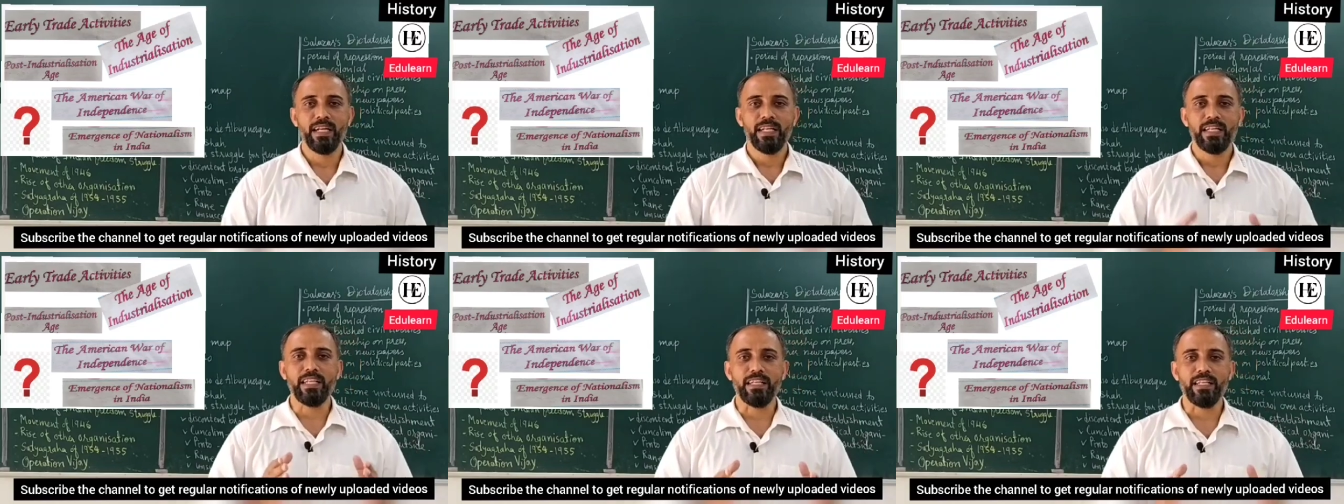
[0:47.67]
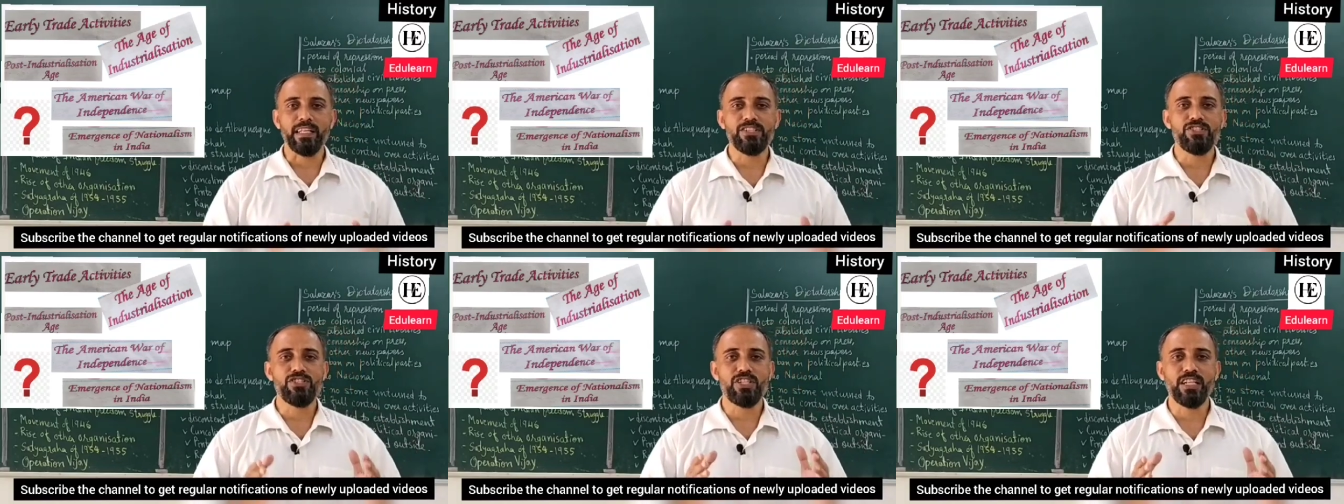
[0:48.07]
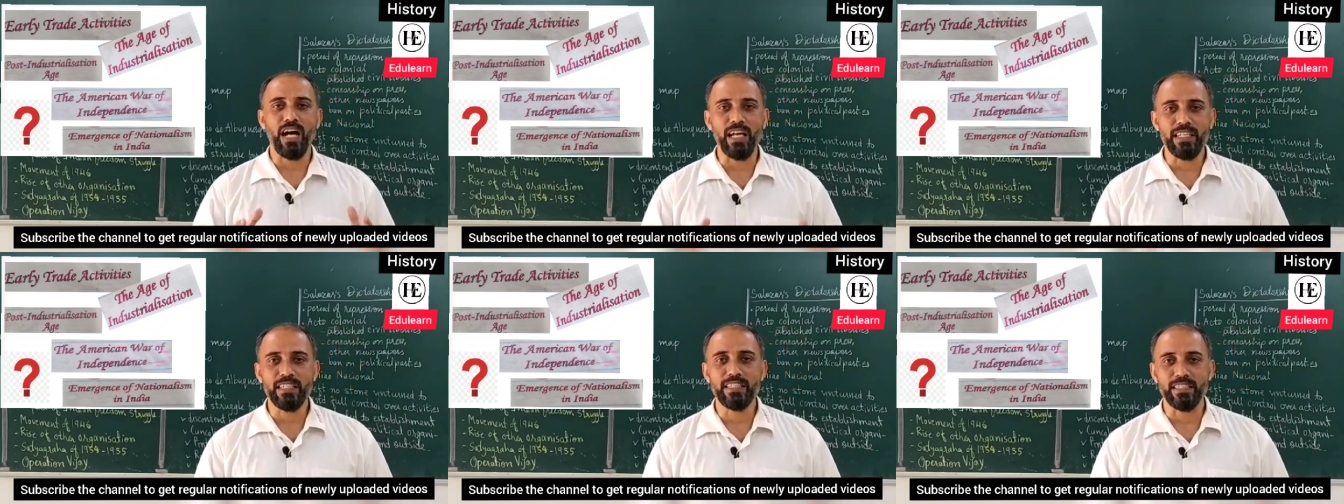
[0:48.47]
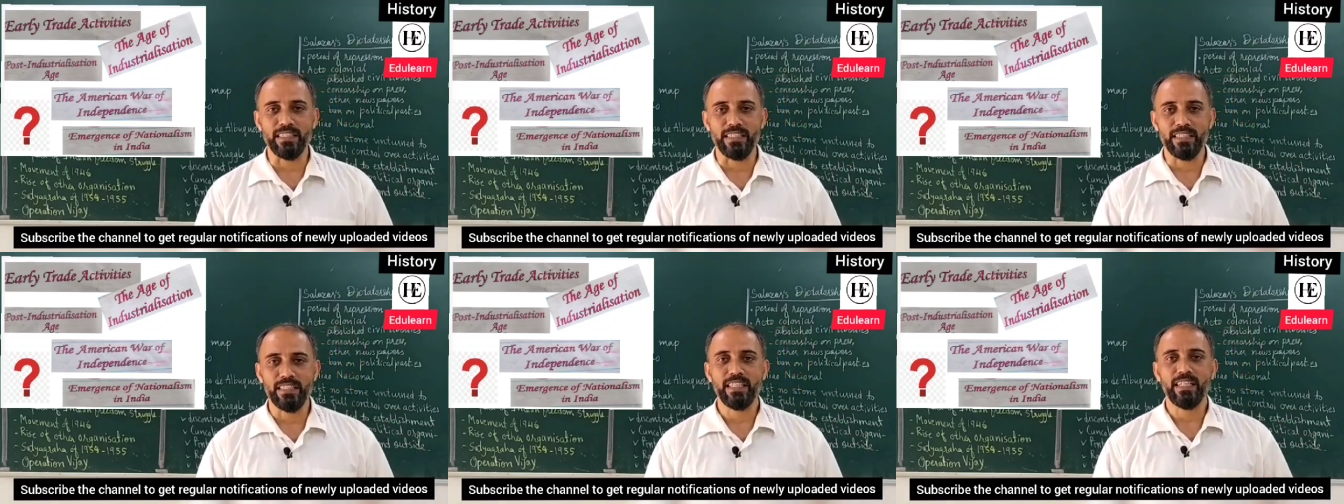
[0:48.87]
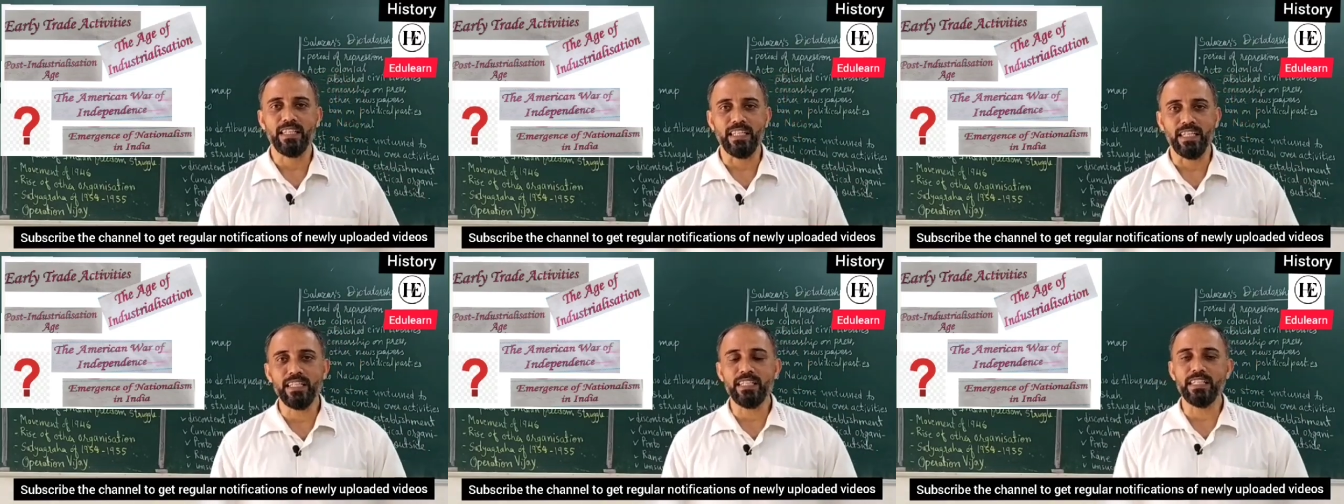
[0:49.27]
he reached Kakodkar in
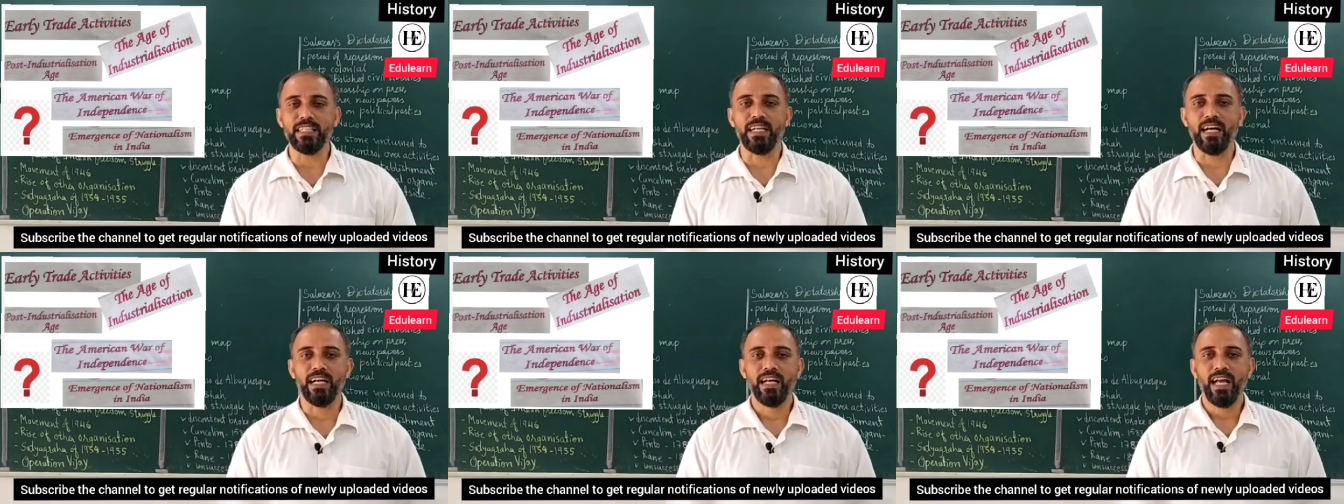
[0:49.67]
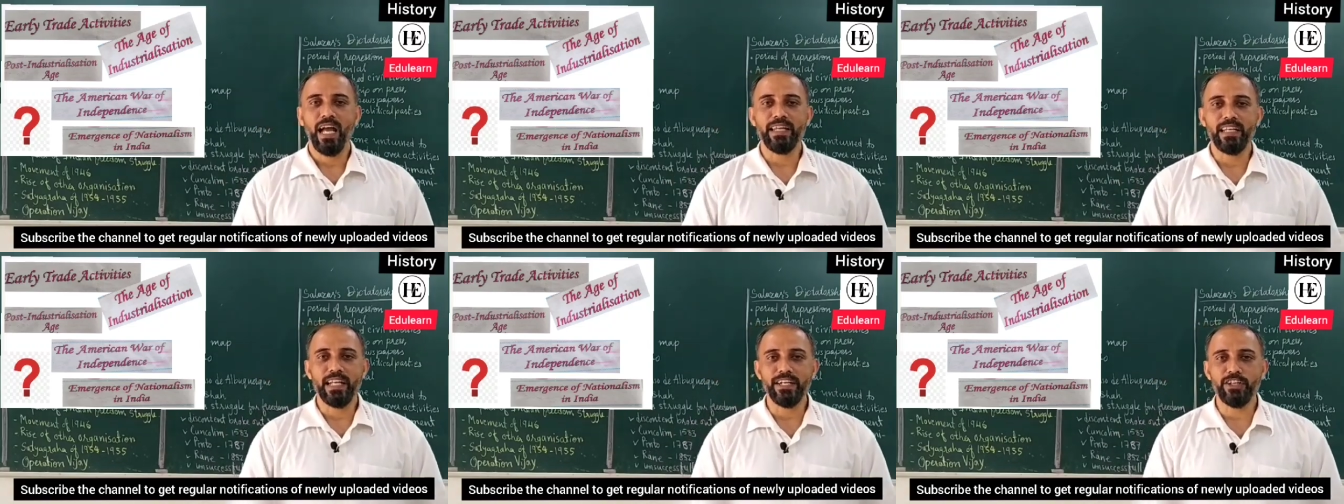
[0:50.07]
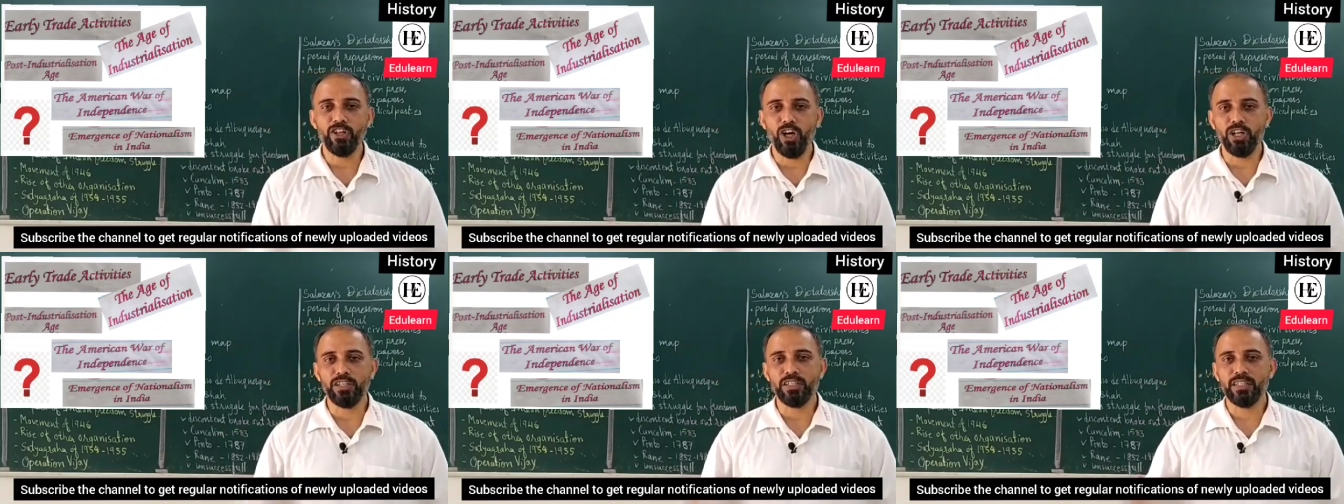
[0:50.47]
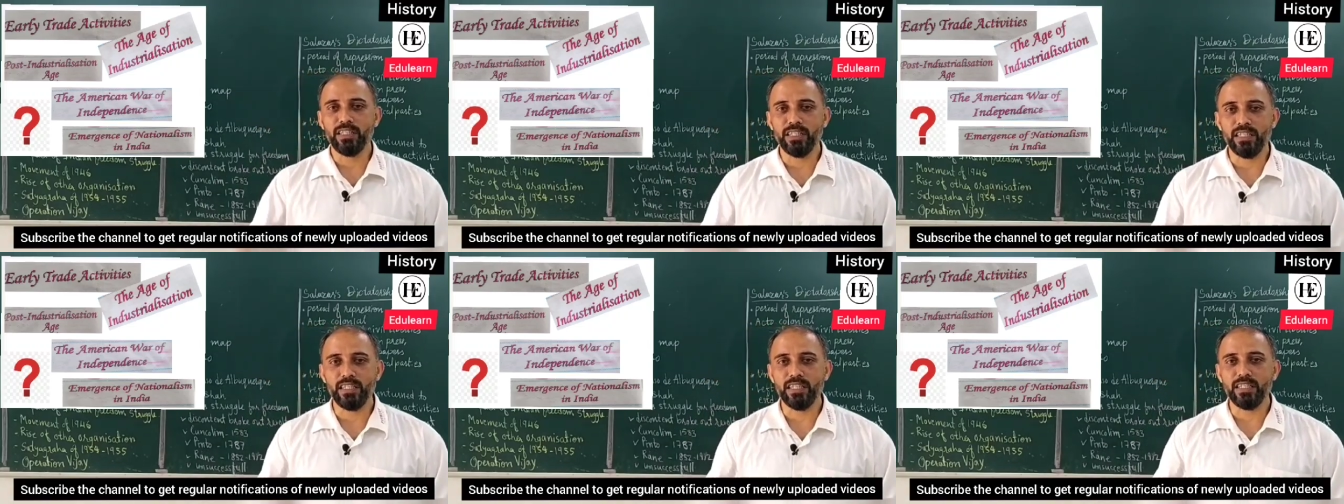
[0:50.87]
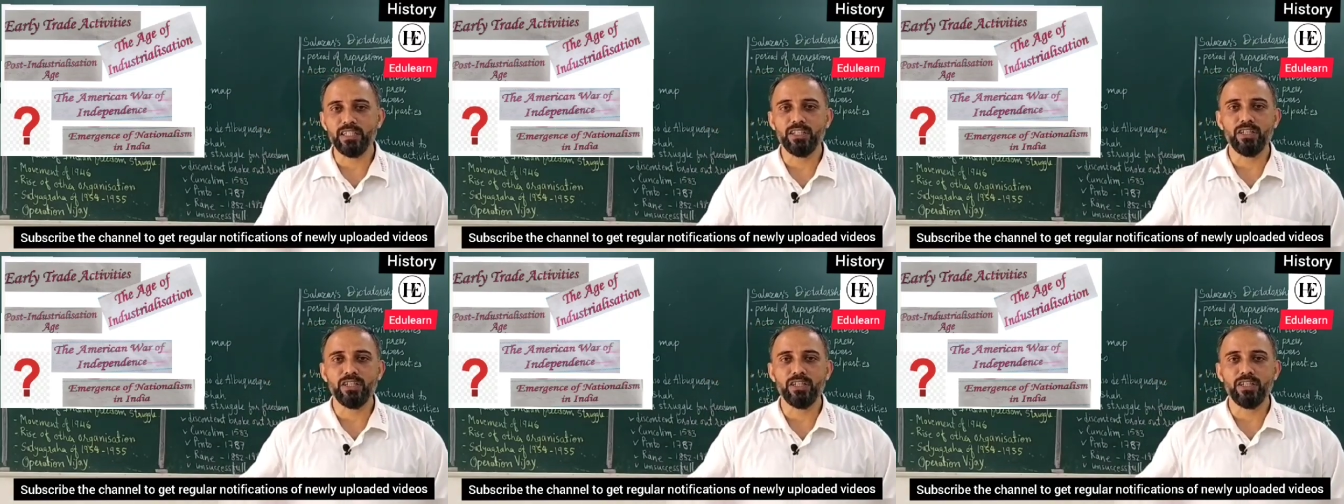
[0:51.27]
India, and later on he